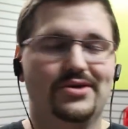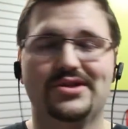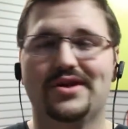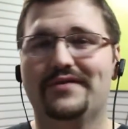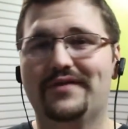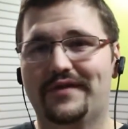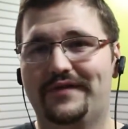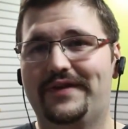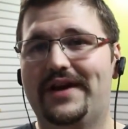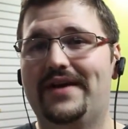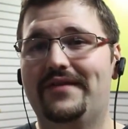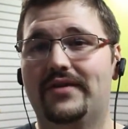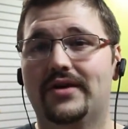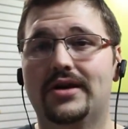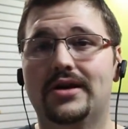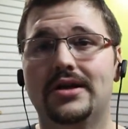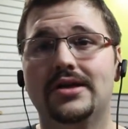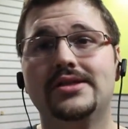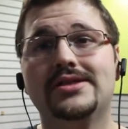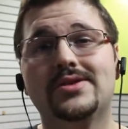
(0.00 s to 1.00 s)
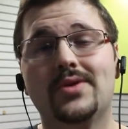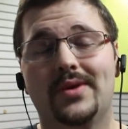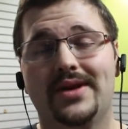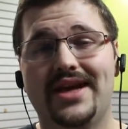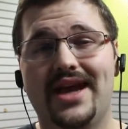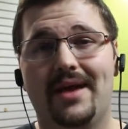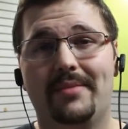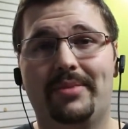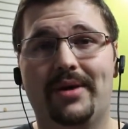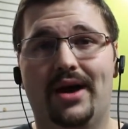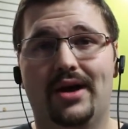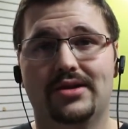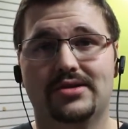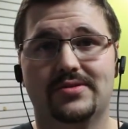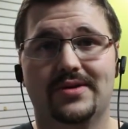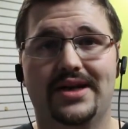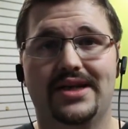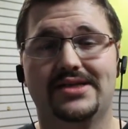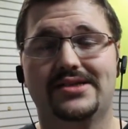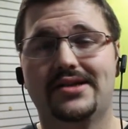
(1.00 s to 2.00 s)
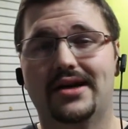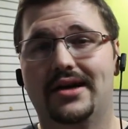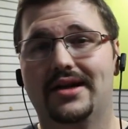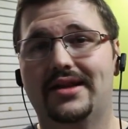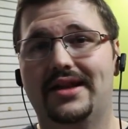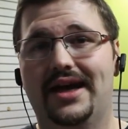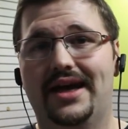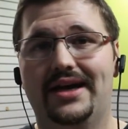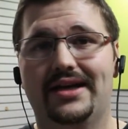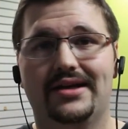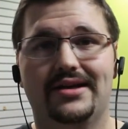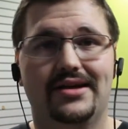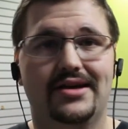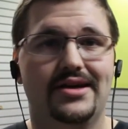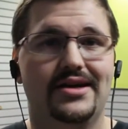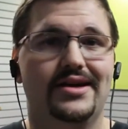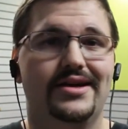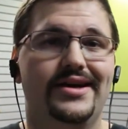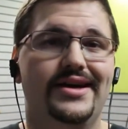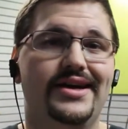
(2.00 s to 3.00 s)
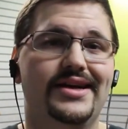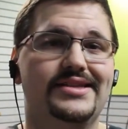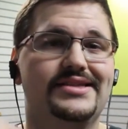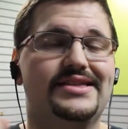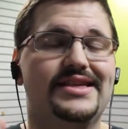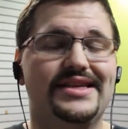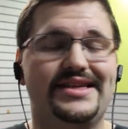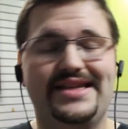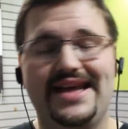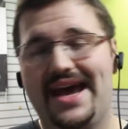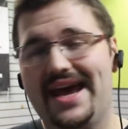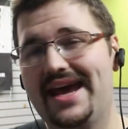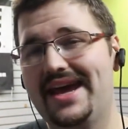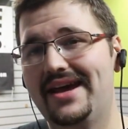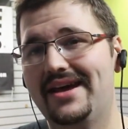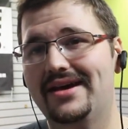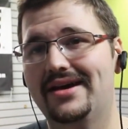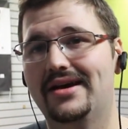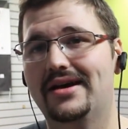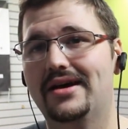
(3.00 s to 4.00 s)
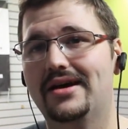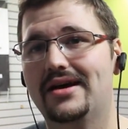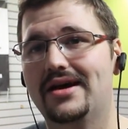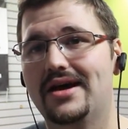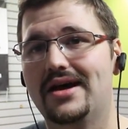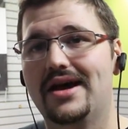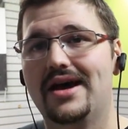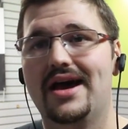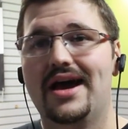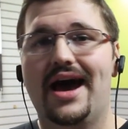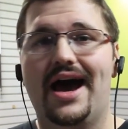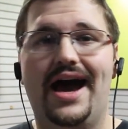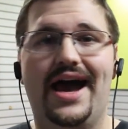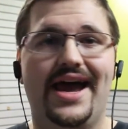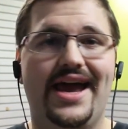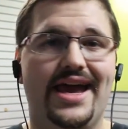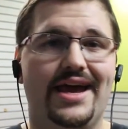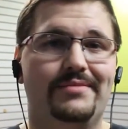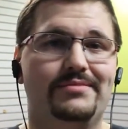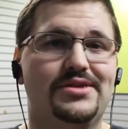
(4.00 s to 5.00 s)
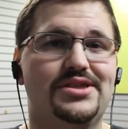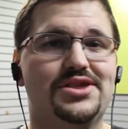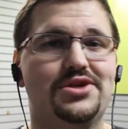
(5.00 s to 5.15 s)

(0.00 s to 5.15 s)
was over 528 pounds when I started that. Today I am